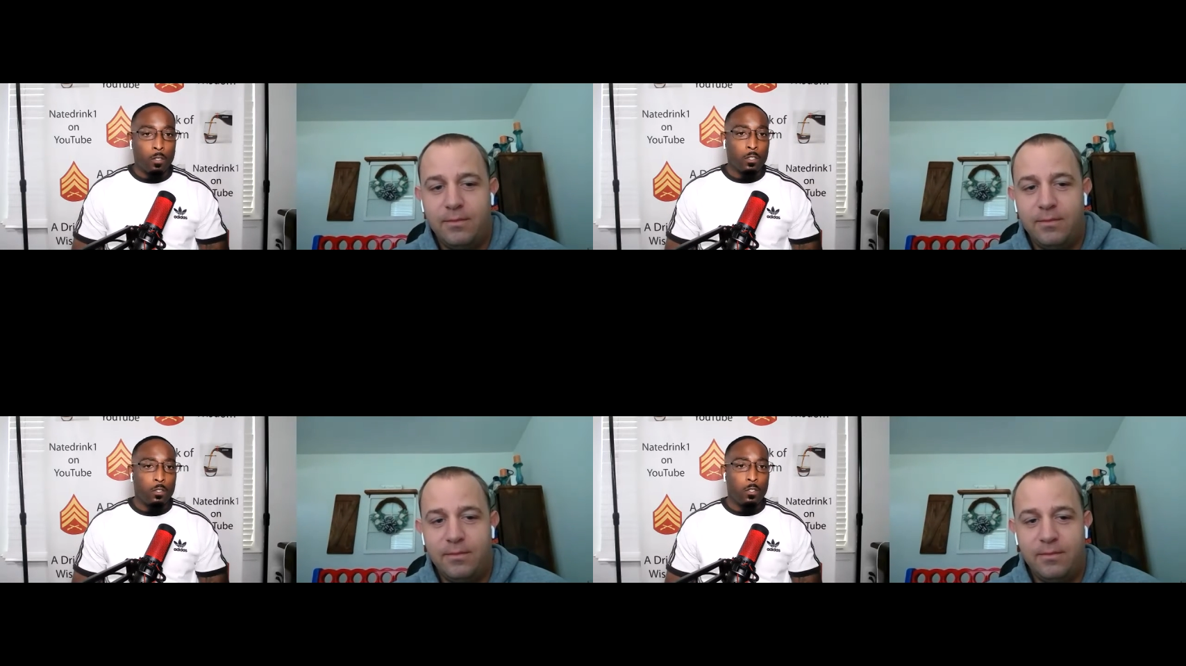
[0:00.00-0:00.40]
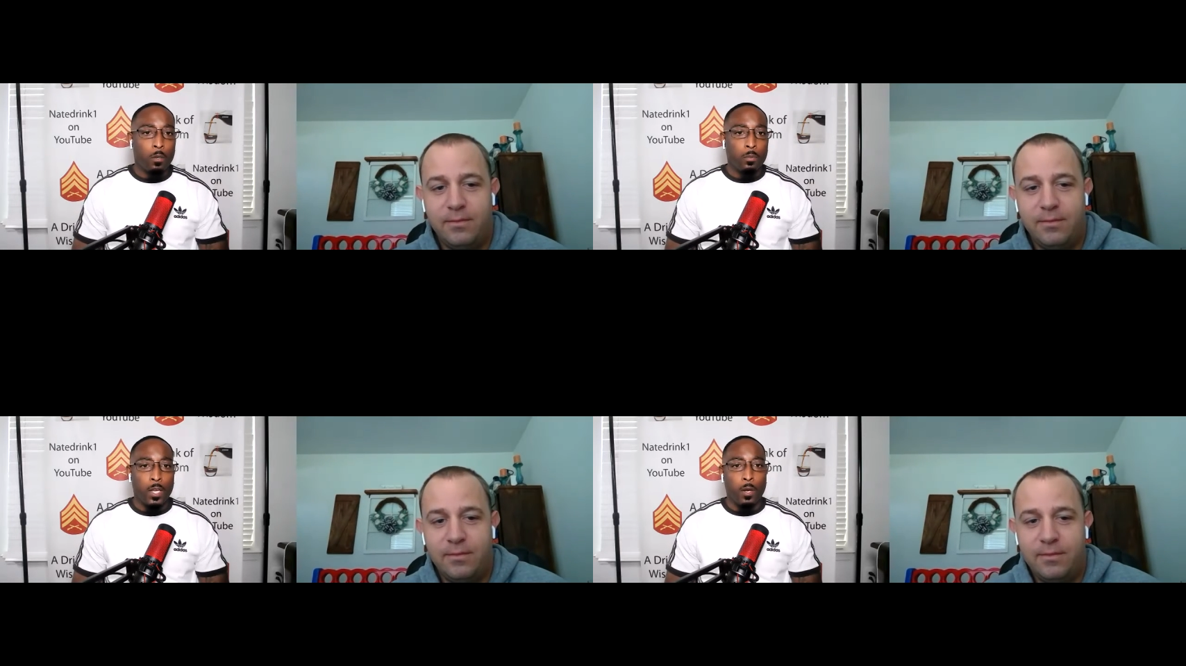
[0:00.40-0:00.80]
Speaker 1: You know what
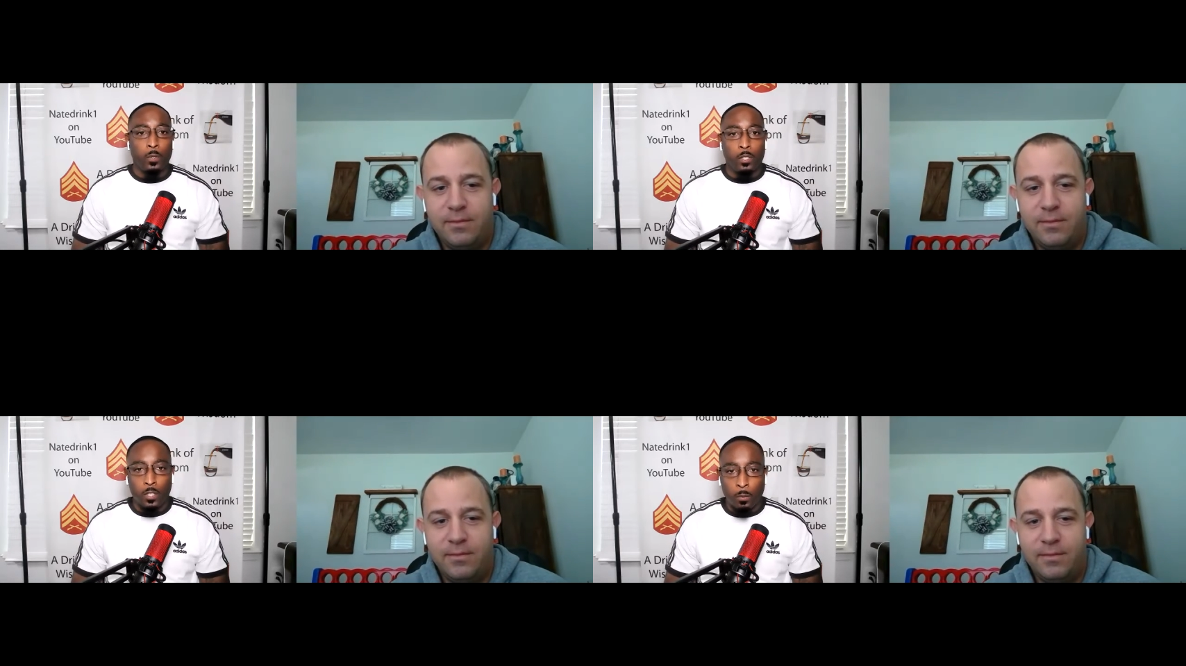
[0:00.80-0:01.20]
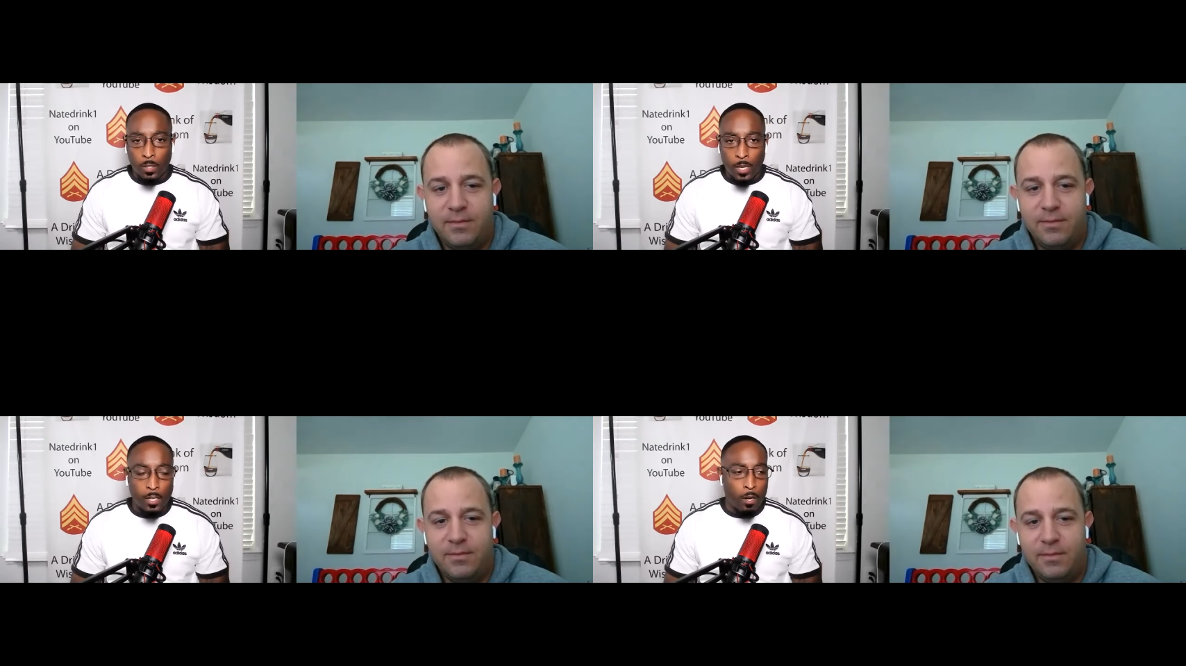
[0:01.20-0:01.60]
I'm saying? We see what
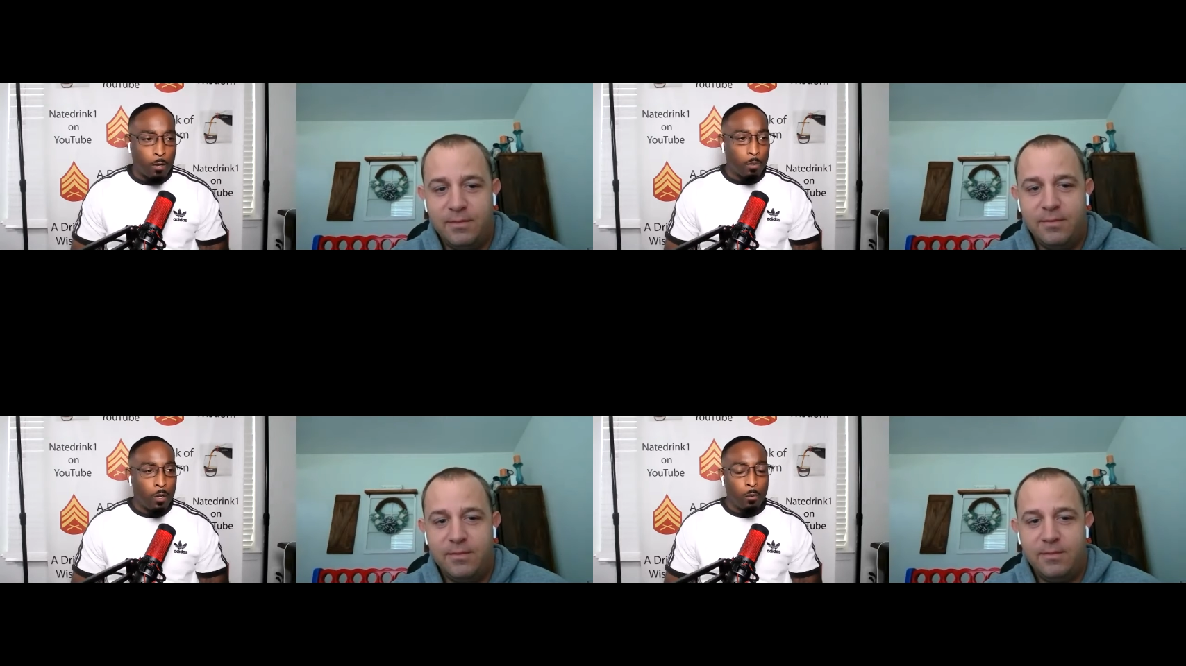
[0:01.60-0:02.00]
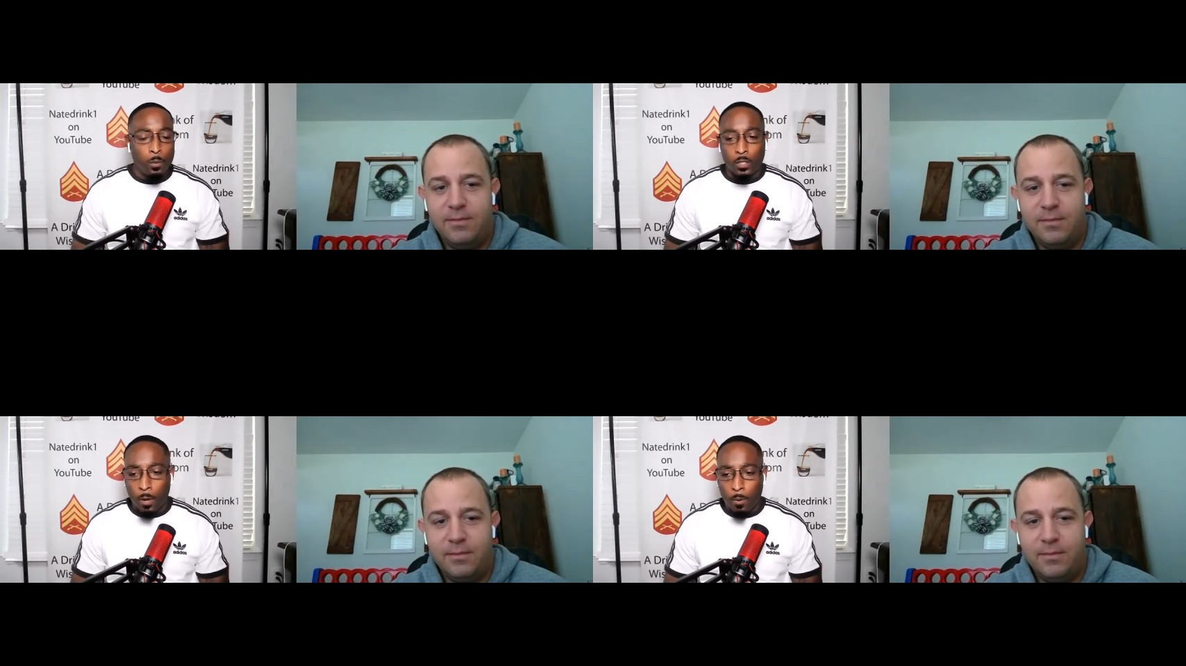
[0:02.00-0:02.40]
they don't. We
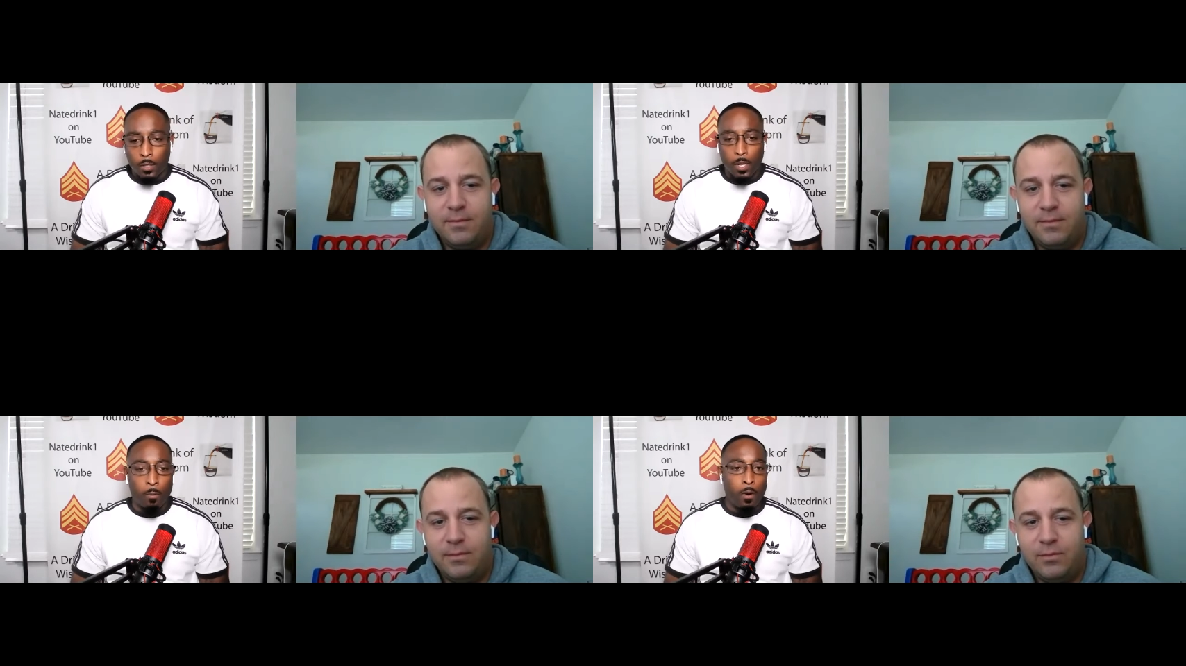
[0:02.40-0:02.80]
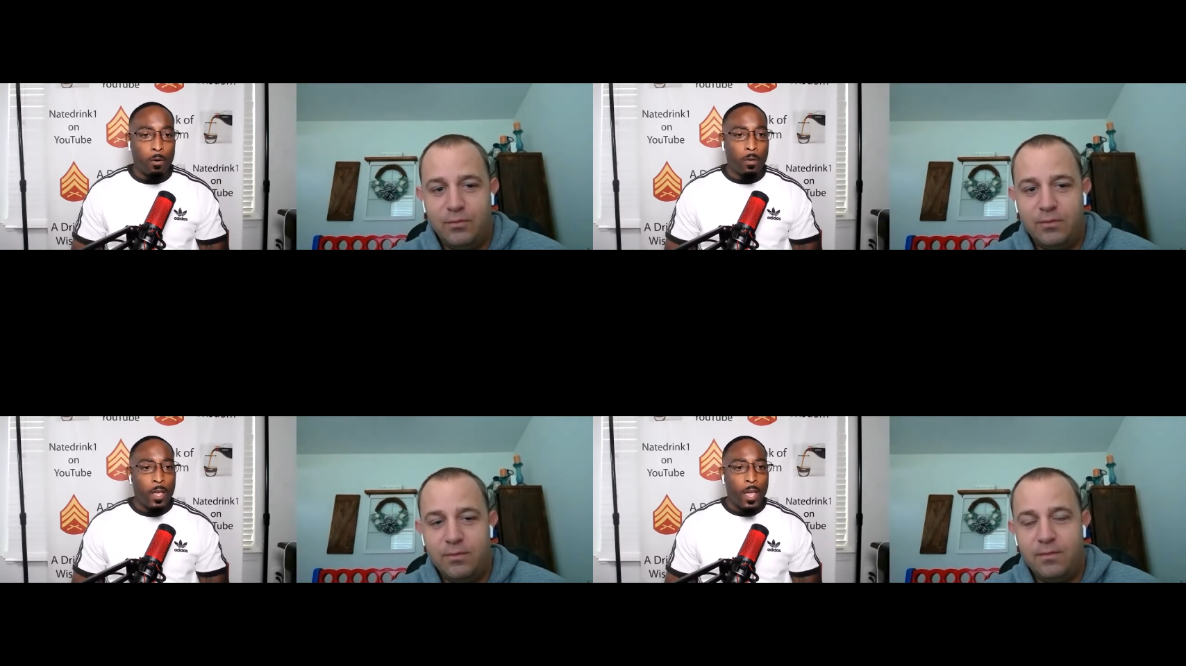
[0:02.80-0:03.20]
say what they want.
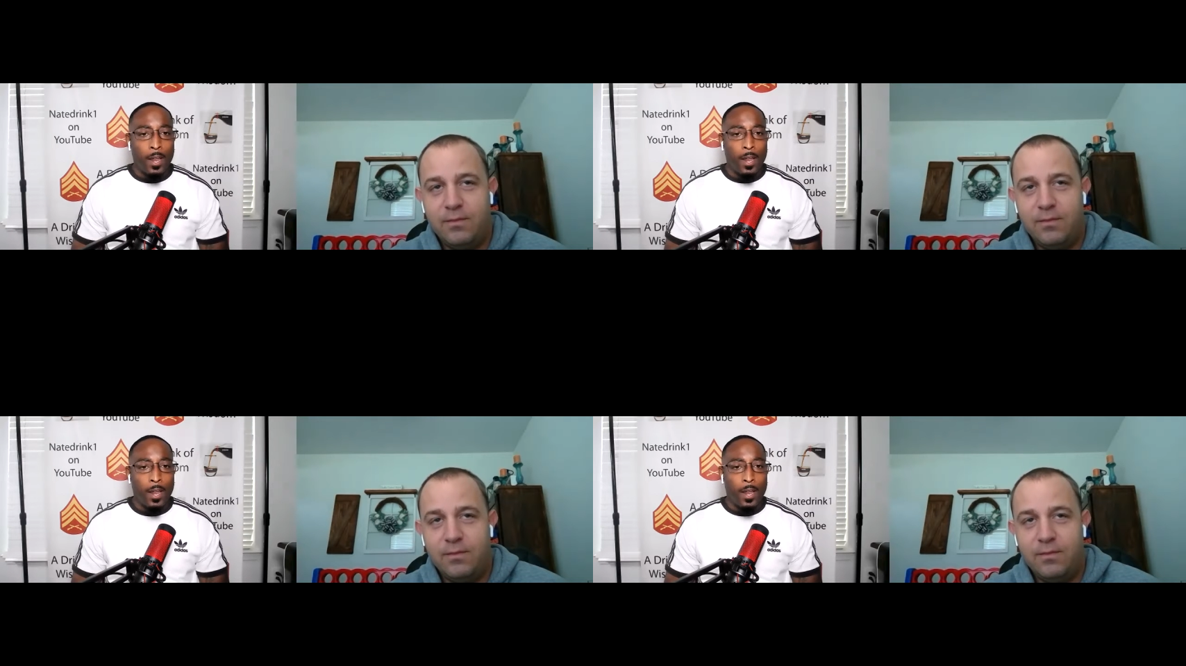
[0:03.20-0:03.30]
And